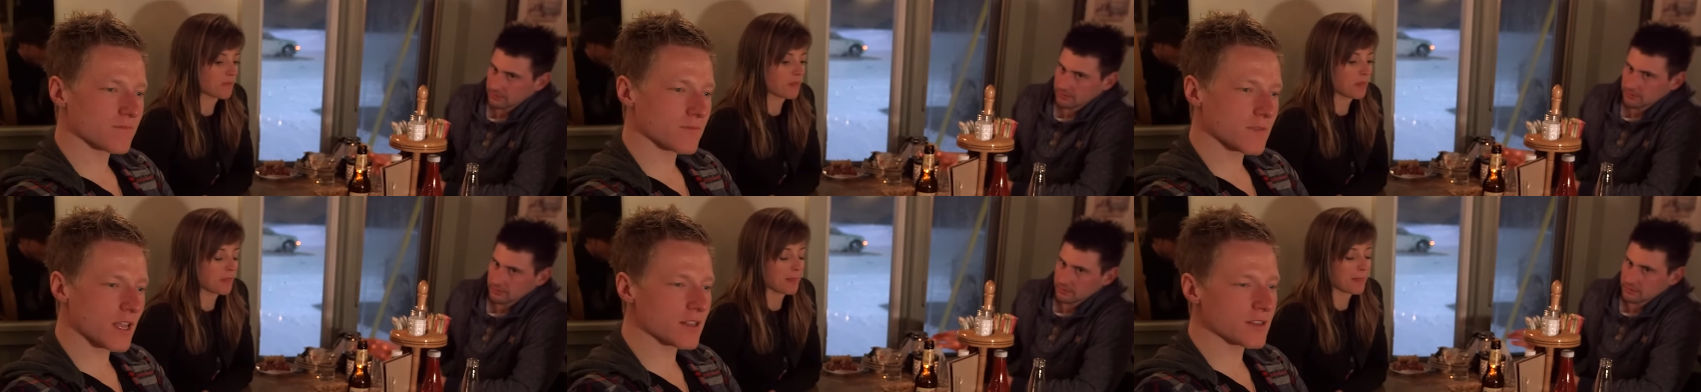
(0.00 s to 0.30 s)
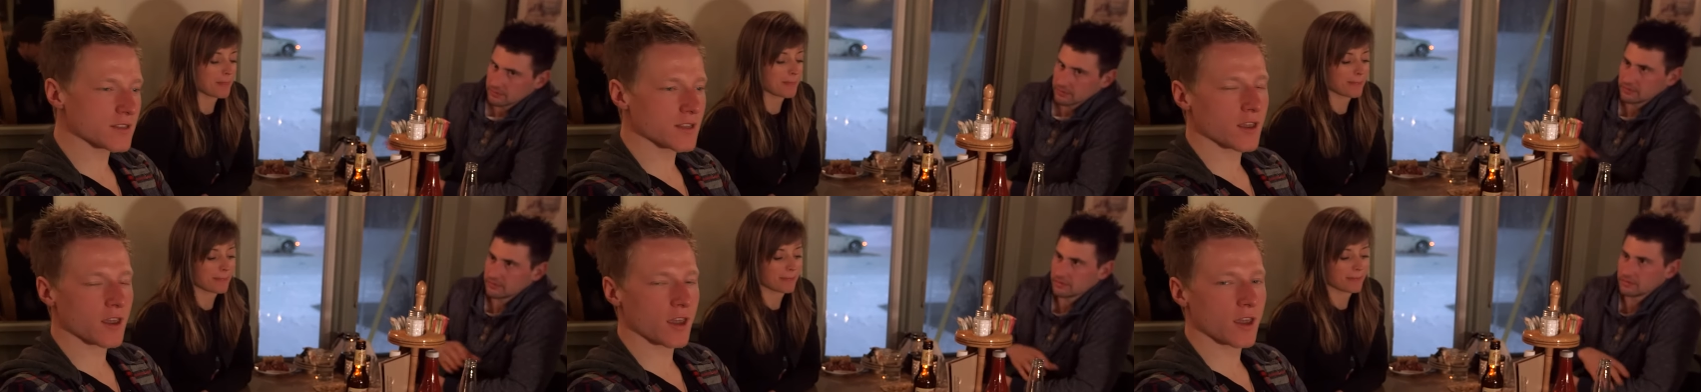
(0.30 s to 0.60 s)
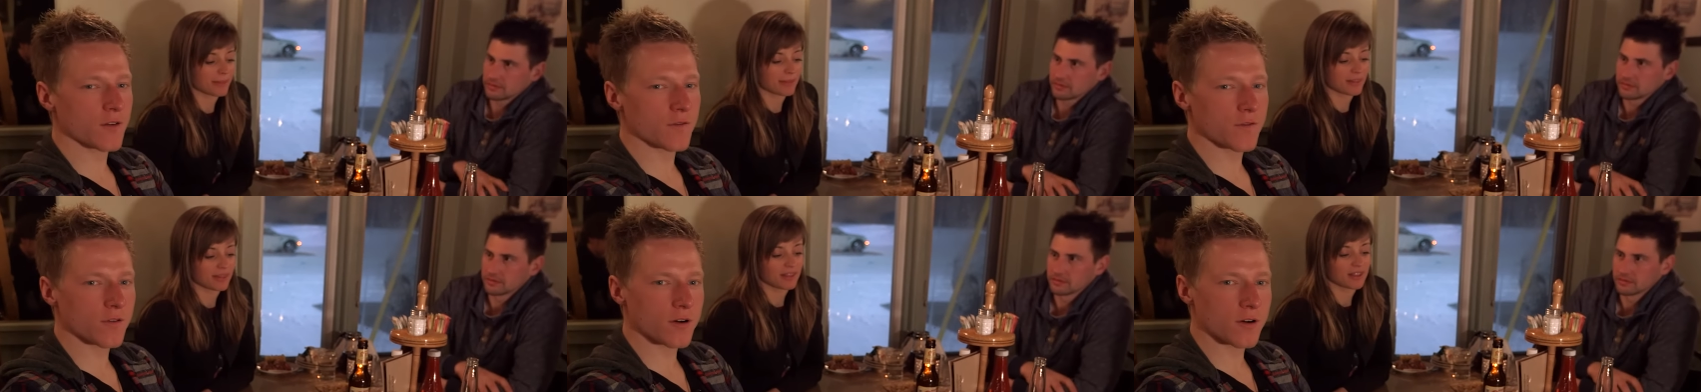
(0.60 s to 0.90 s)
Speaker 1: that's the
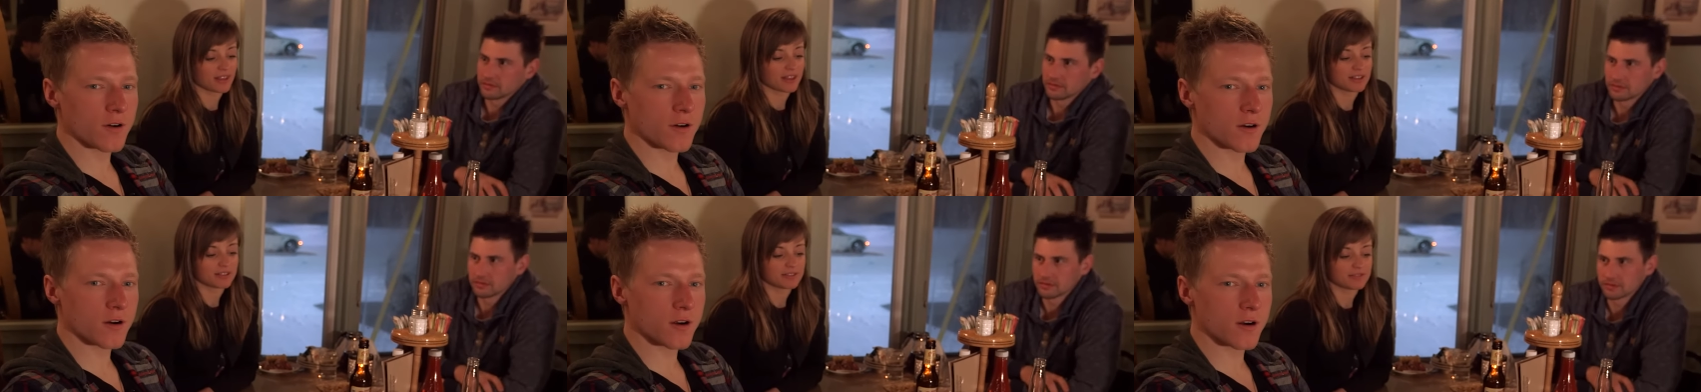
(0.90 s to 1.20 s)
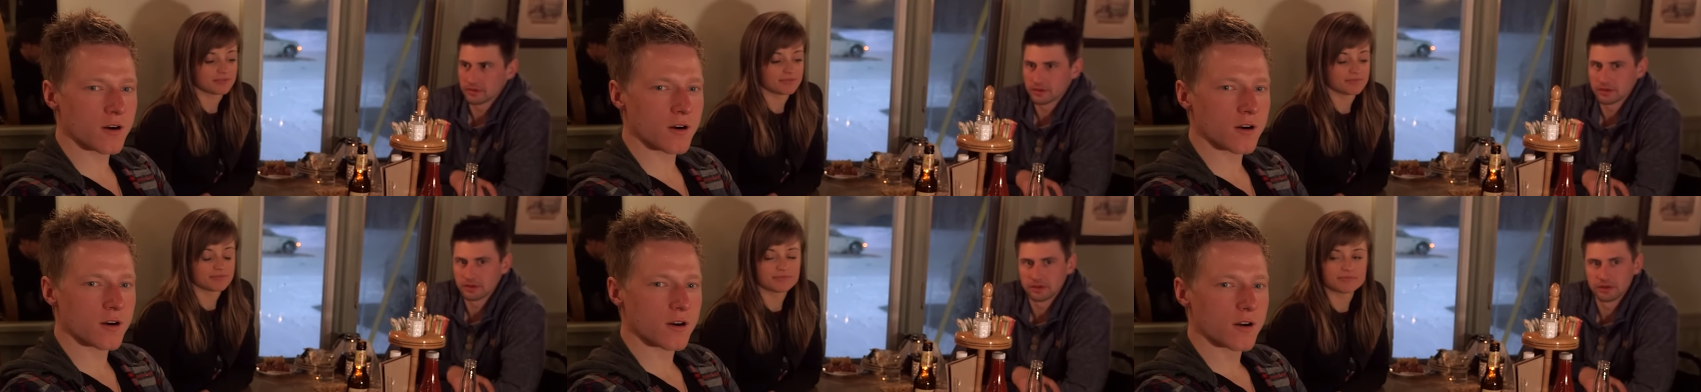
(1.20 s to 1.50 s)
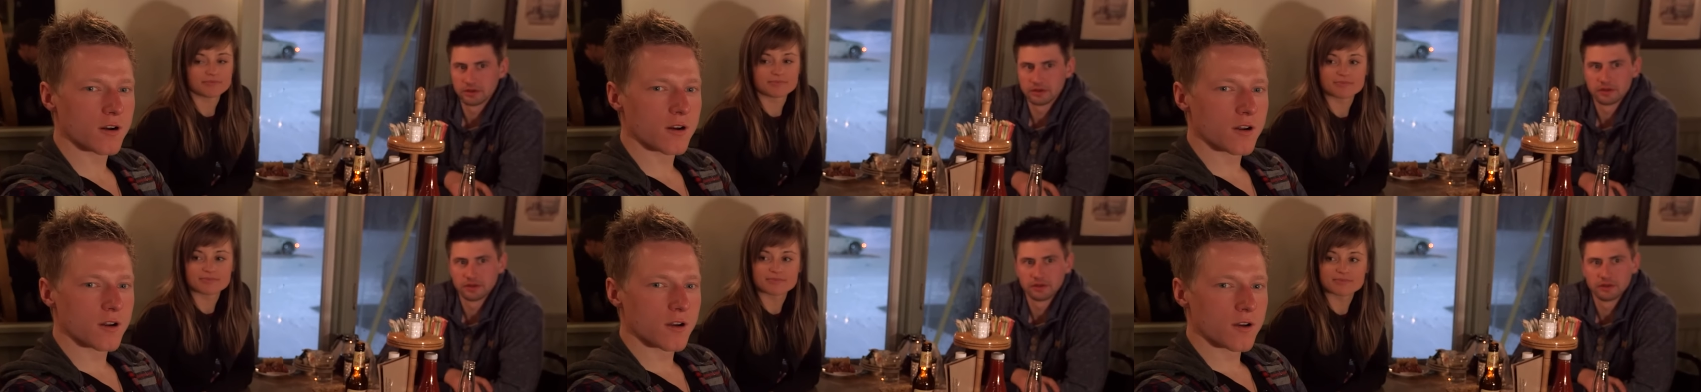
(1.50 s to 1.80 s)
key for
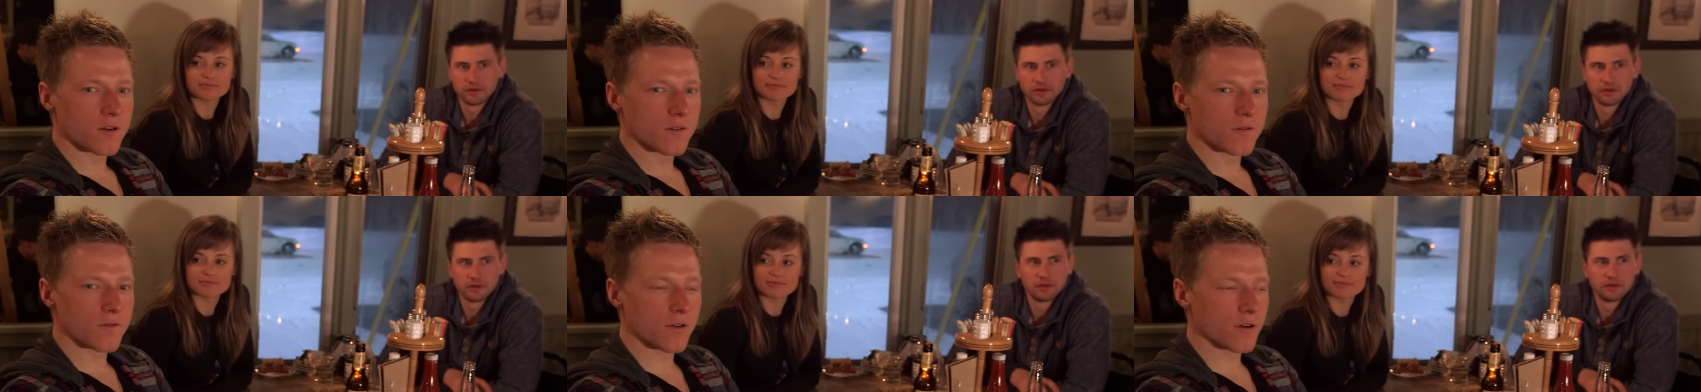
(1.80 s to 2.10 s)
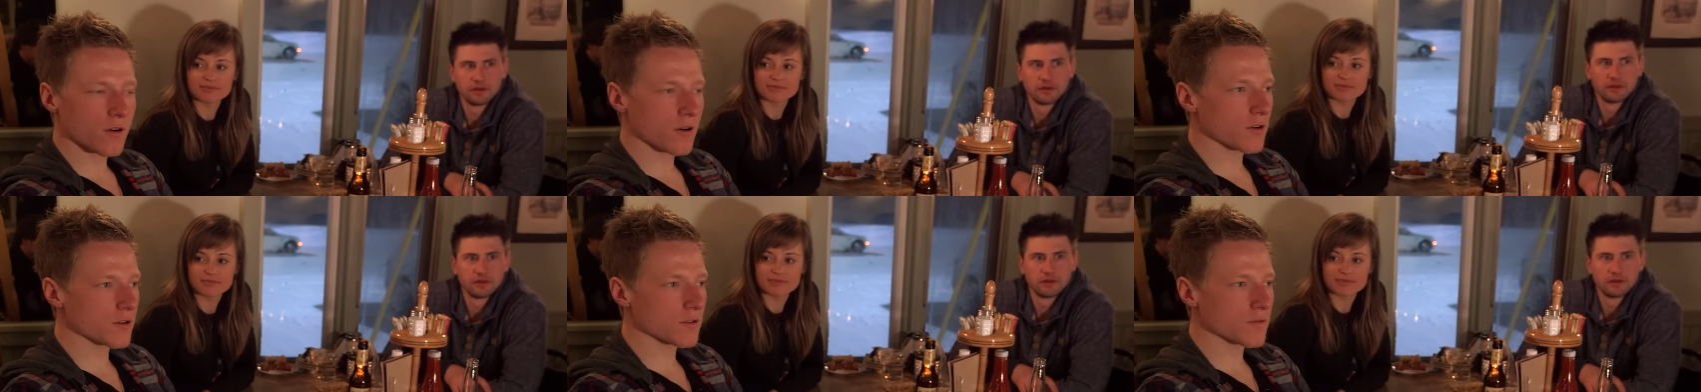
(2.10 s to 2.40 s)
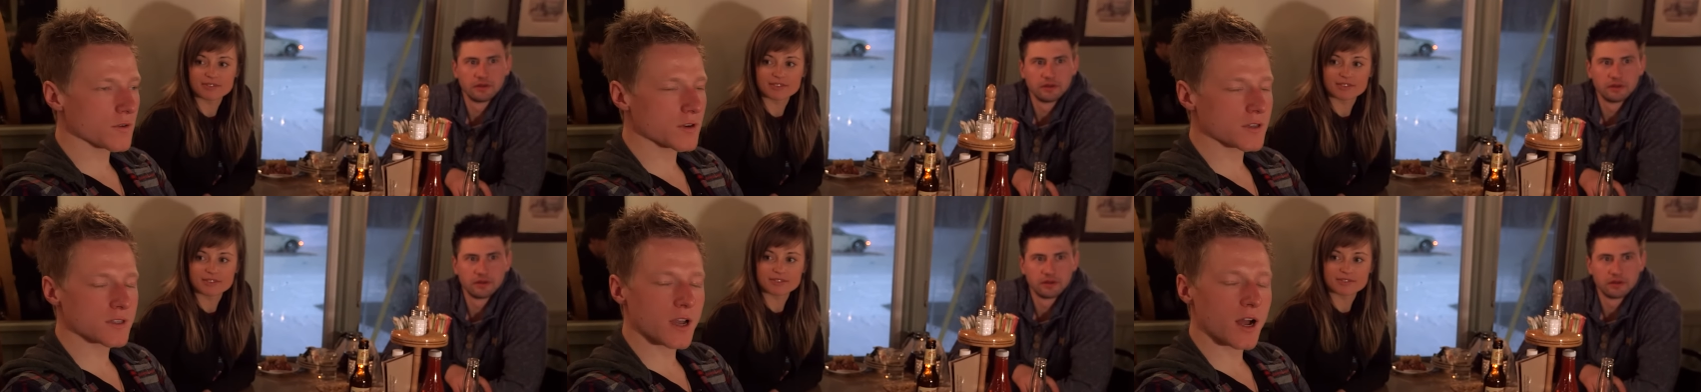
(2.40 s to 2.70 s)
for
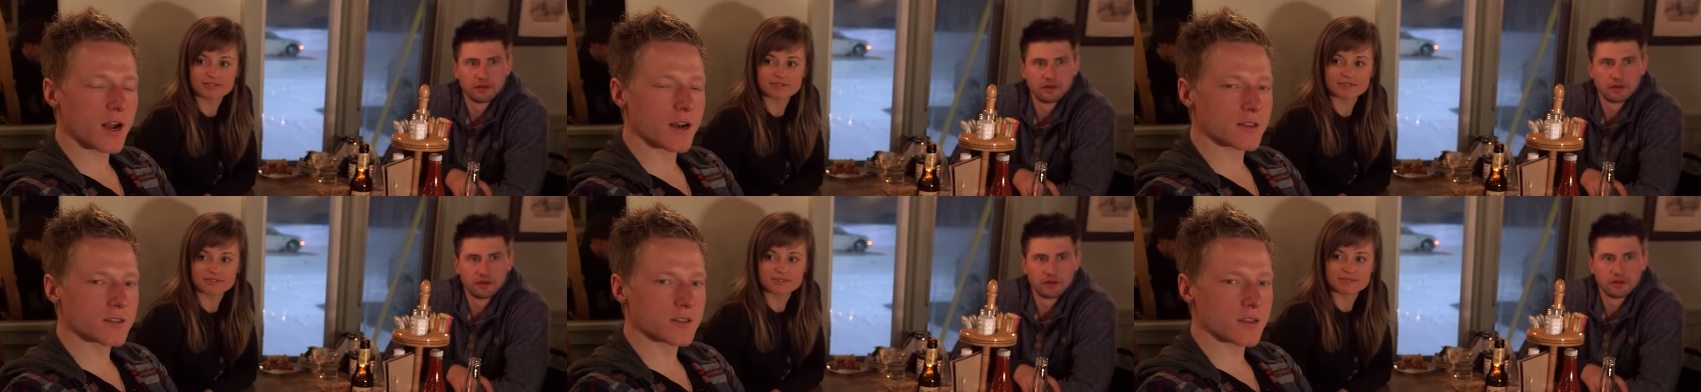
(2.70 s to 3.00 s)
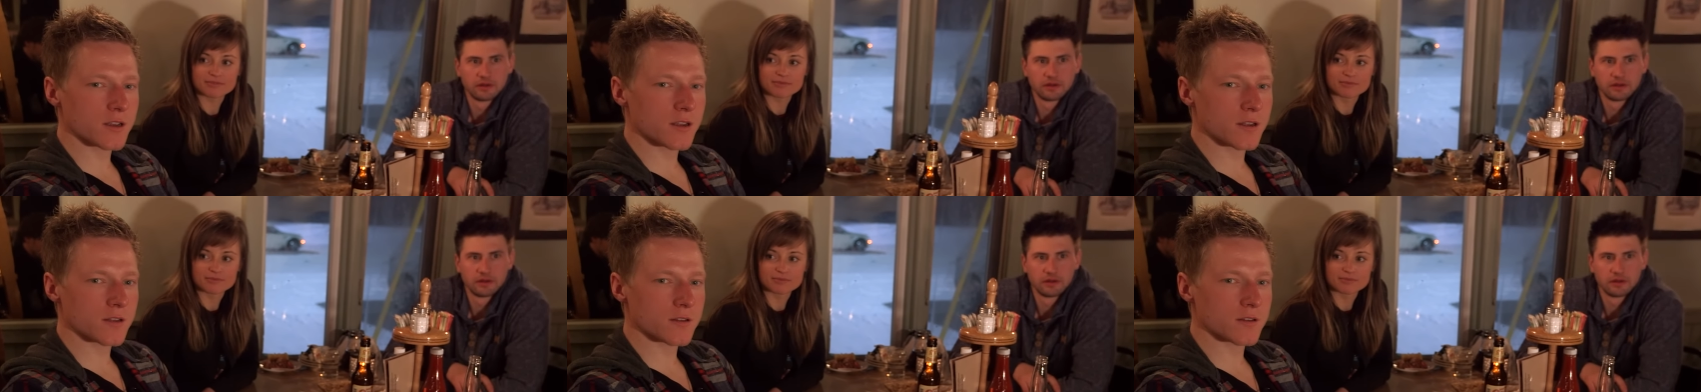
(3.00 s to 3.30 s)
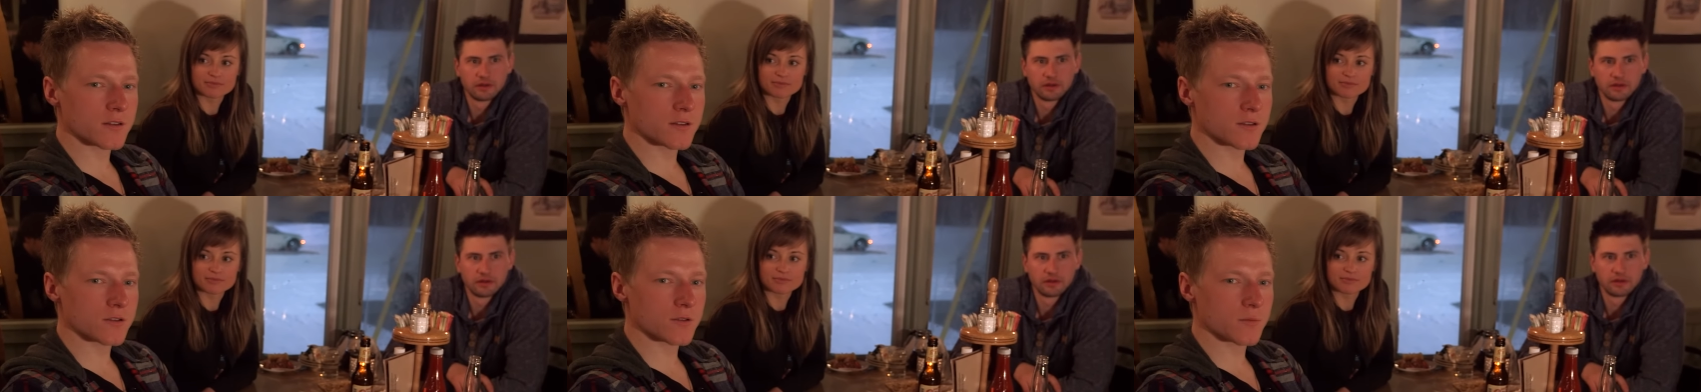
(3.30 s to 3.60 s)
good results and
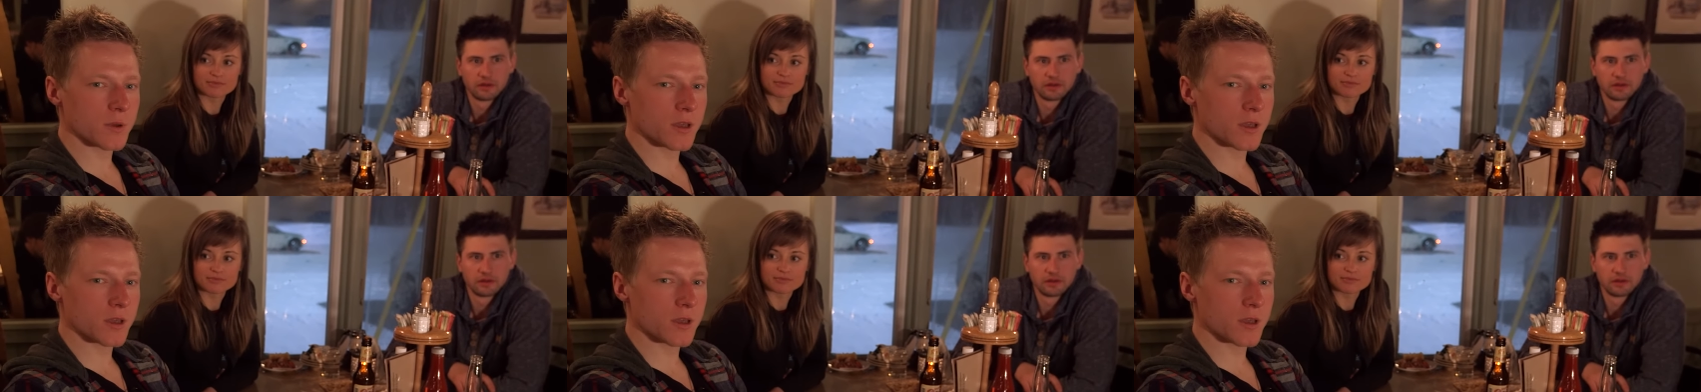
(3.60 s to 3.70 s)
to